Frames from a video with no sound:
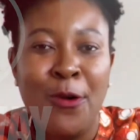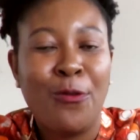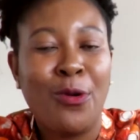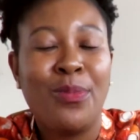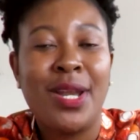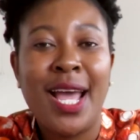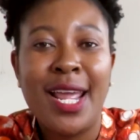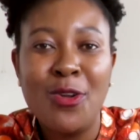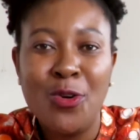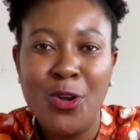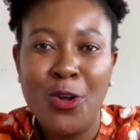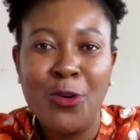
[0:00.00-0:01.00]
from
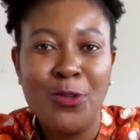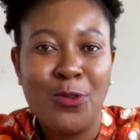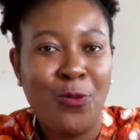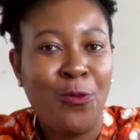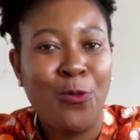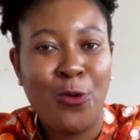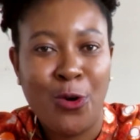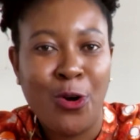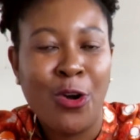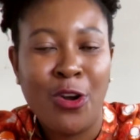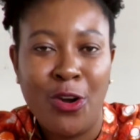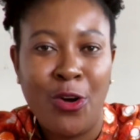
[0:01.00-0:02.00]
9 o'clock to
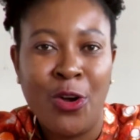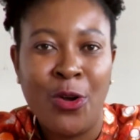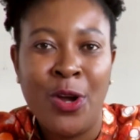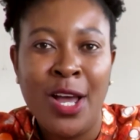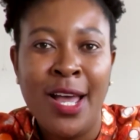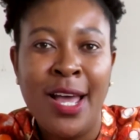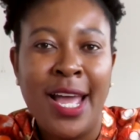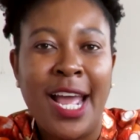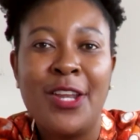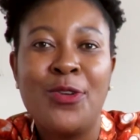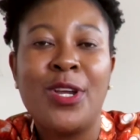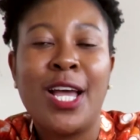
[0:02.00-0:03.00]
4 o'clock
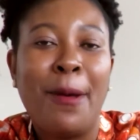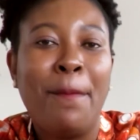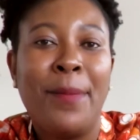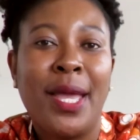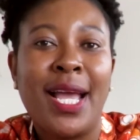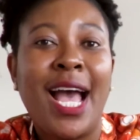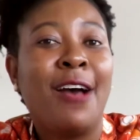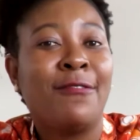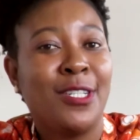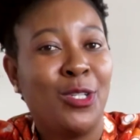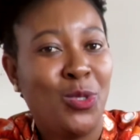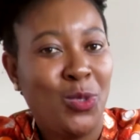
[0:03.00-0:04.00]
and you come back
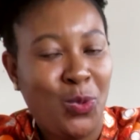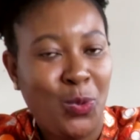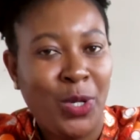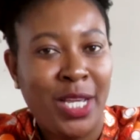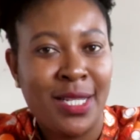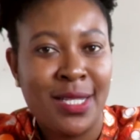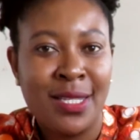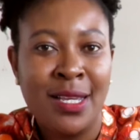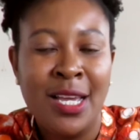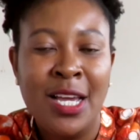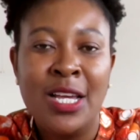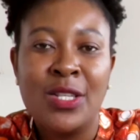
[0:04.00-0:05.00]
after 2 weeks.
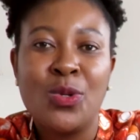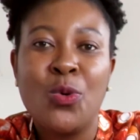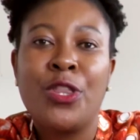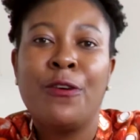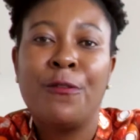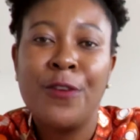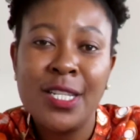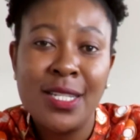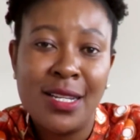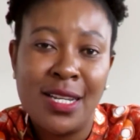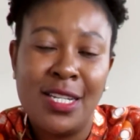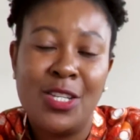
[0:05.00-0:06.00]
So the first
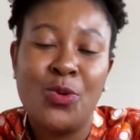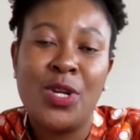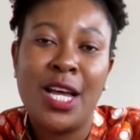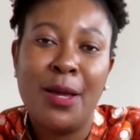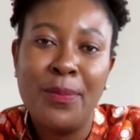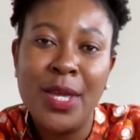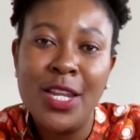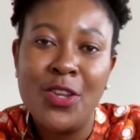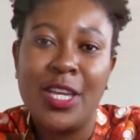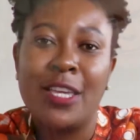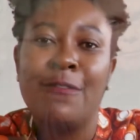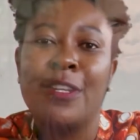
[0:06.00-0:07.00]
Saturday you come in,
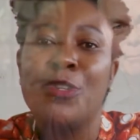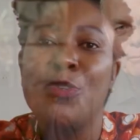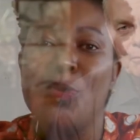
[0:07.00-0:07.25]
you're given